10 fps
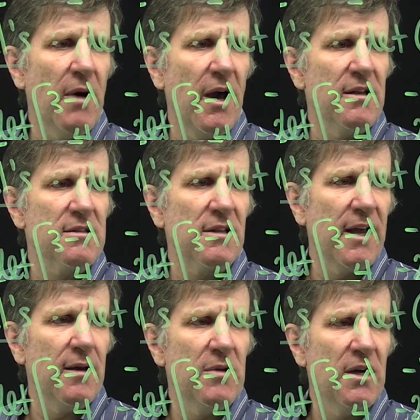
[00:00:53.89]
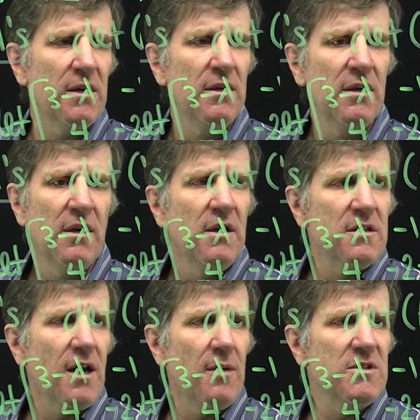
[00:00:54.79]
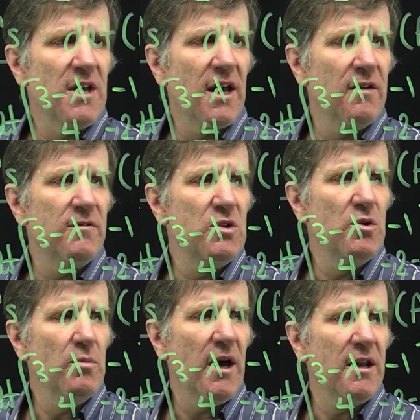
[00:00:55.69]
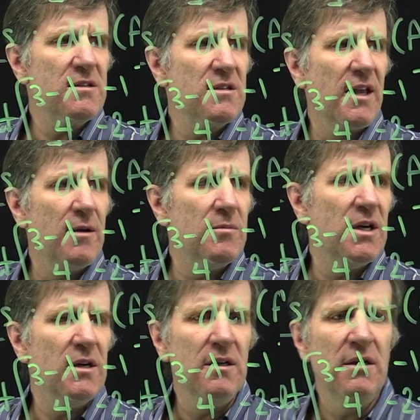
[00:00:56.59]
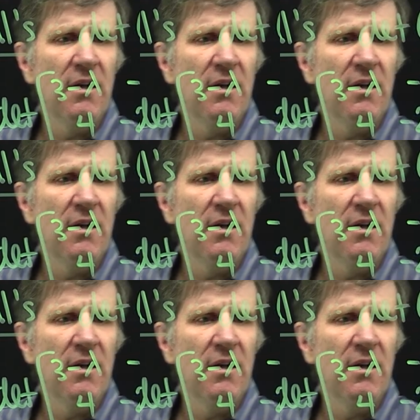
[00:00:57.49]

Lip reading: minus lambda times negative 2 minus lambda